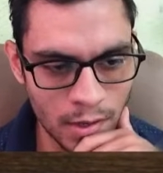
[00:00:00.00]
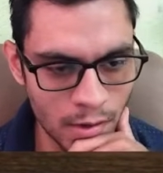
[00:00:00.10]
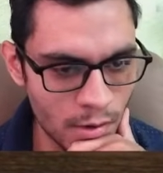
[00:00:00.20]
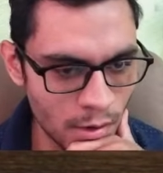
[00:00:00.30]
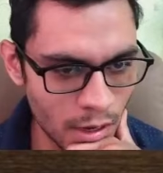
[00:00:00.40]

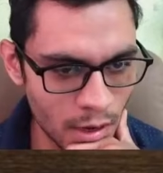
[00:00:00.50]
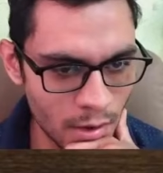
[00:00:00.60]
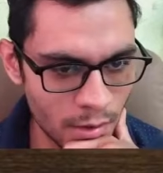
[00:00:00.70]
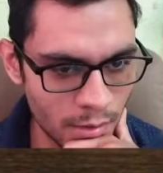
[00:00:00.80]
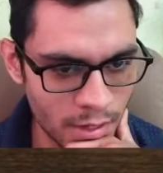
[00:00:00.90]
Okay,
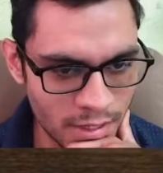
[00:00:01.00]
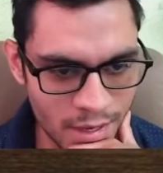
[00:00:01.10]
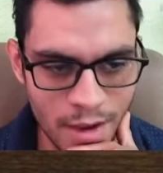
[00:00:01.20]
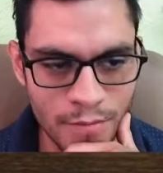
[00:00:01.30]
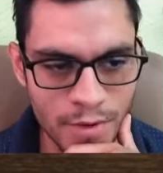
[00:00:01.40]
the
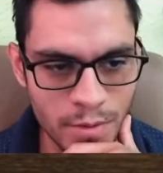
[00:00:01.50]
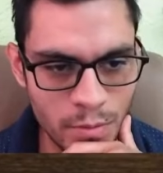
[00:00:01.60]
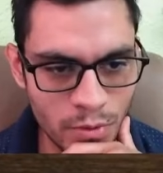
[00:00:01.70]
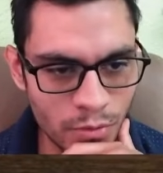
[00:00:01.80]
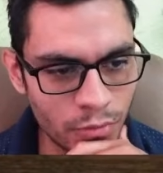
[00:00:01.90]
safest
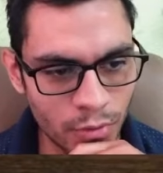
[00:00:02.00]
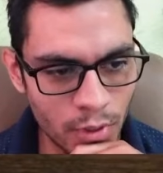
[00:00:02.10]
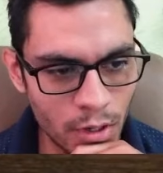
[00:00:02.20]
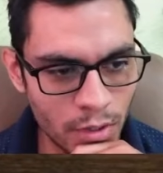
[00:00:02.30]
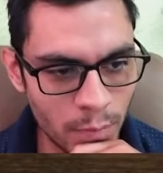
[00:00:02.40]
move
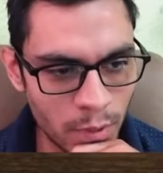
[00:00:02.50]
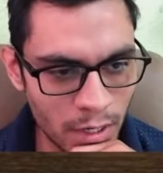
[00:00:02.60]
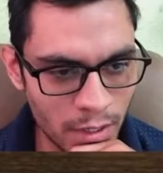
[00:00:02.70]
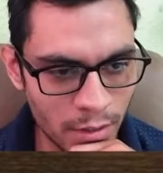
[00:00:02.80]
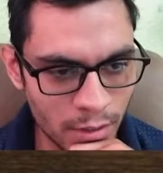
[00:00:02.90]
on the
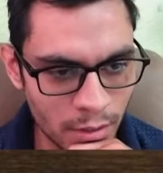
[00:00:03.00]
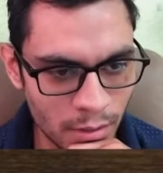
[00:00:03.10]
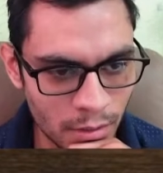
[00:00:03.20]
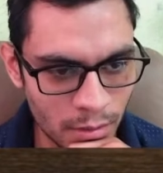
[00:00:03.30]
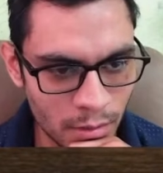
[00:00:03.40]
planet.
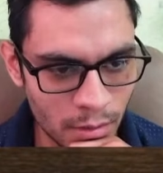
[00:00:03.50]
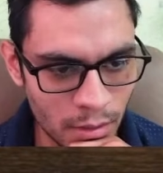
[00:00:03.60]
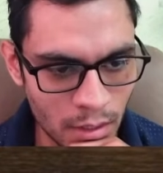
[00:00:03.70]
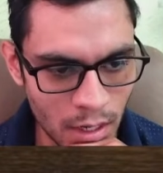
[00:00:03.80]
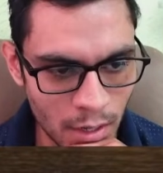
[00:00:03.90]

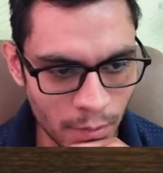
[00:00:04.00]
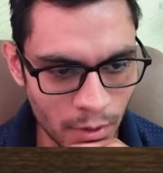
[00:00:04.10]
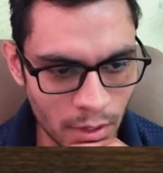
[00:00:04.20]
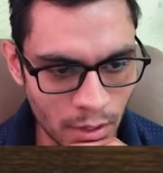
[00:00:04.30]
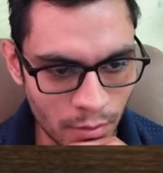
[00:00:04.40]
I'm
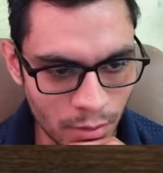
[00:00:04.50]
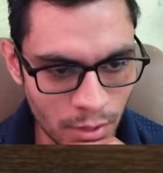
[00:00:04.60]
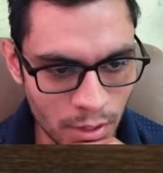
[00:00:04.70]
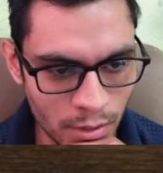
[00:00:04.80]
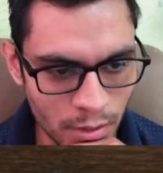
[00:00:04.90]
gonna
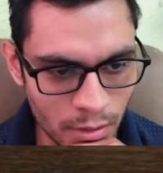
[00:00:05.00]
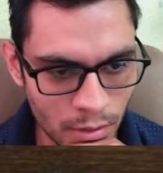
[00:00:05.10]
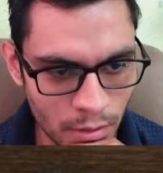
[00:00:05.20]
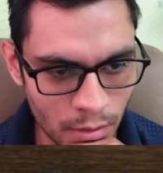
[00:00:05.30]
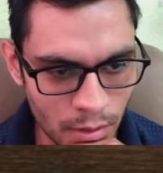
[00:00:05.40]
retreat
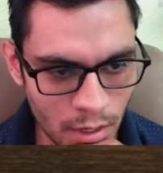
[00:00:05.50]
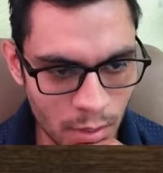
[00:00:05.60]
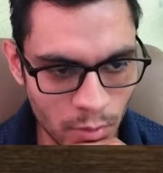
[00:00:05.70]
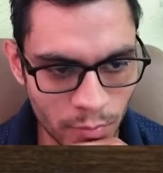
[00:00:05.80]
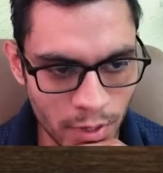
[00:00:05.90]
and
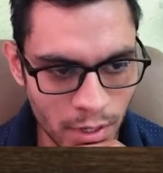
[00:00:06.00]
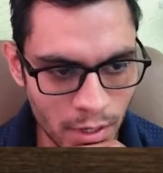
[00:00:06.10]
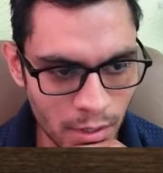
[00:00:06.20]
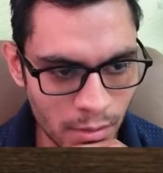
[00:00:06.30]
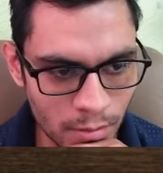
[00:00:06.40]
move my
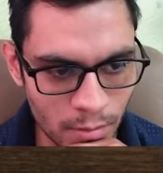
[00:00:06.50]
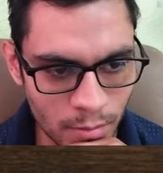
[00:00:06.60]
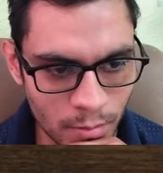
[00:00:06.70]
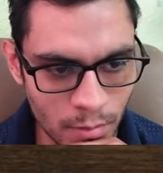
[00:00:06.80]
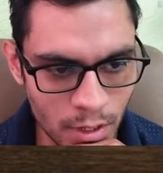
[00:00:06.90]
knight,
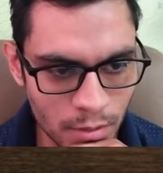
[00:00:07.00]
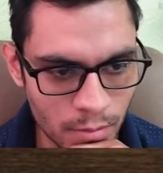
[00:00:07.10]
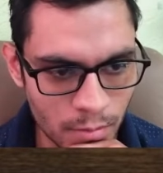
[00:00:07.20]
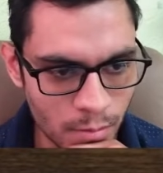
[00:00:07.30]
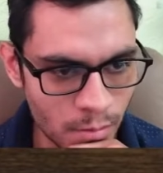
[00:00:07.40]
right?
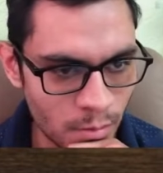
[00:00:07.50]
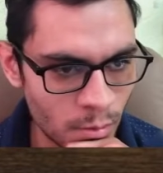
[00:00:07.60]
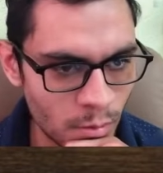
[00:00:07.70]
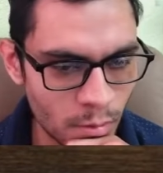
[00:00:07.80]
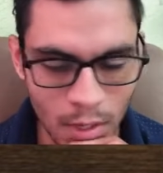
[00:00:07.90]

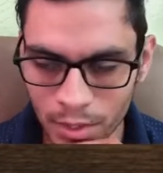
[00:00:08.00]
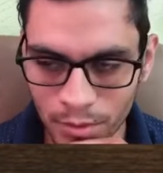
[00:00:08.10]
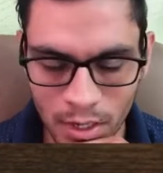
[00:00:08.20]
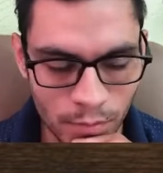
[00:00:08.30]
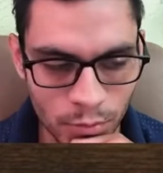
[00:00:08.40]
I don't
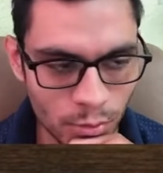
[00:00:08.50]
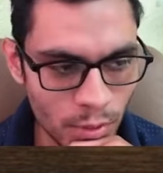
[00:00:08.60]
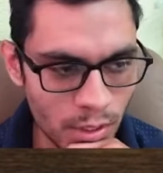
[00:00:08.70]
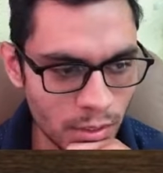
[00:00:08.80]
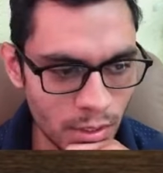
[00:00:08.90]
have to do
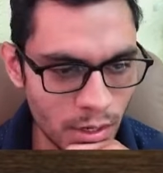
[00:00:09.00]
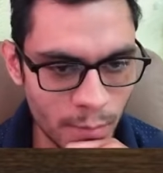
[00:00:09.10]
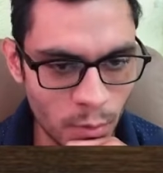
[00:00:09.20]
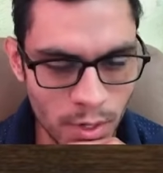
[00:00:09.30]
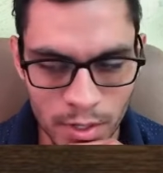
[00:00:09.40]
anything. I'm
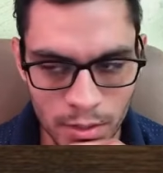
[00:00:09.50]
winning.